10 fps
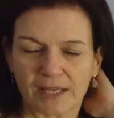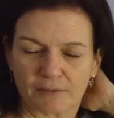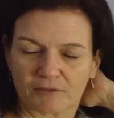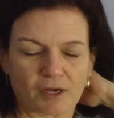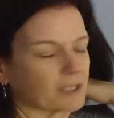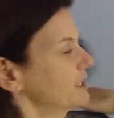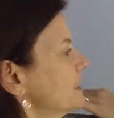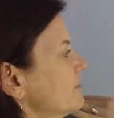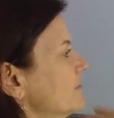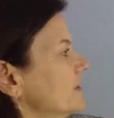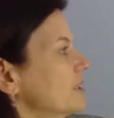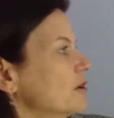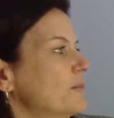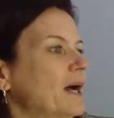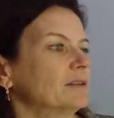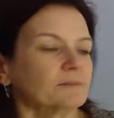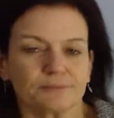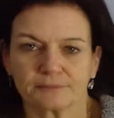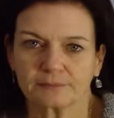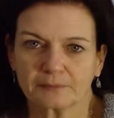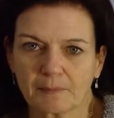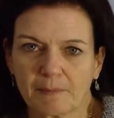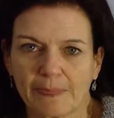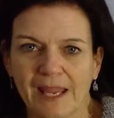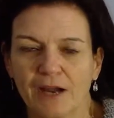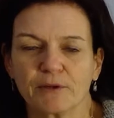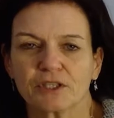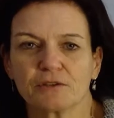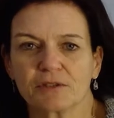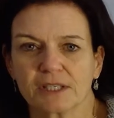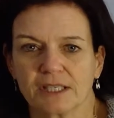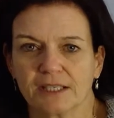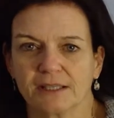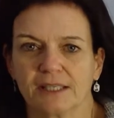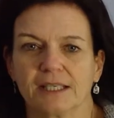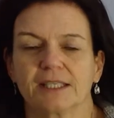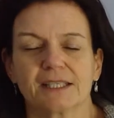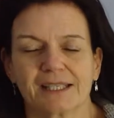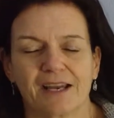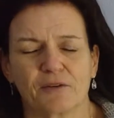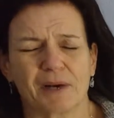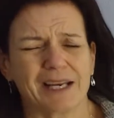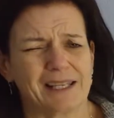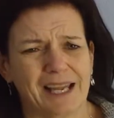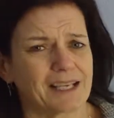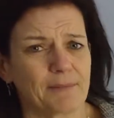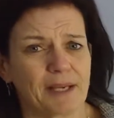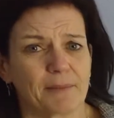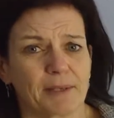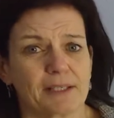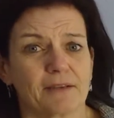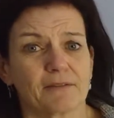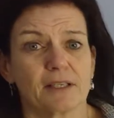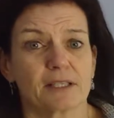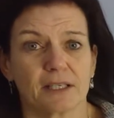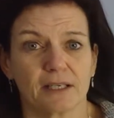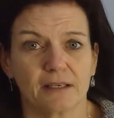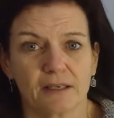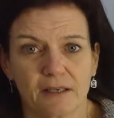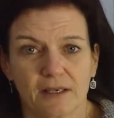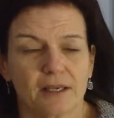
And we've talked in a different video about how we choose the discount rate, and that can make a big difference in